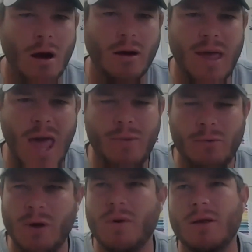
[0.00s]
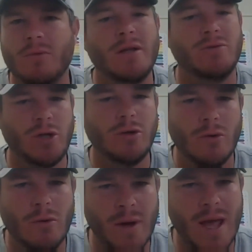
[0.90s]
our camp, and we really run
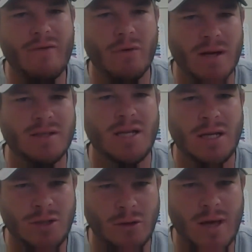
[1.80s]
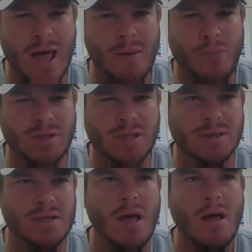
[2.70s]
two. We have a residential camp, which is